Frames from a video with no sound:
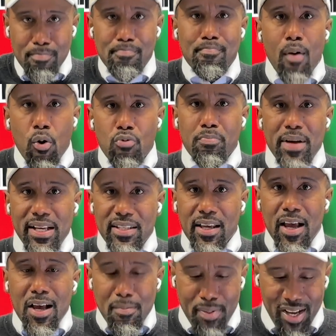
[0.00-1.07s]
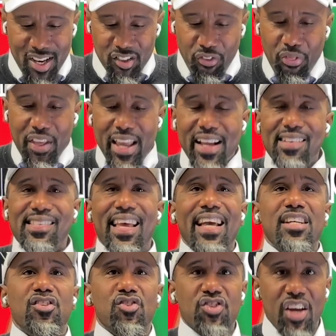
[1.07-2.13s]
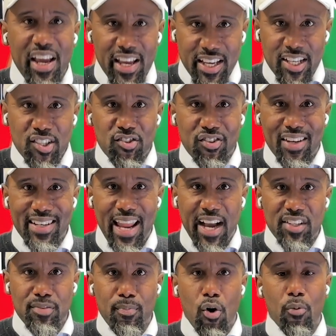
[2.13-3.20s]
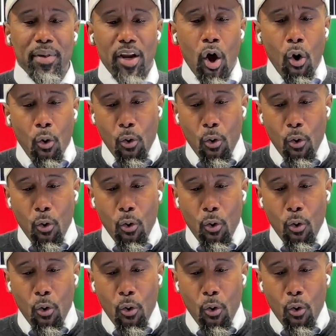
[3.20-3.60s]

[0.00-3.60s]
moment because things can change the next moment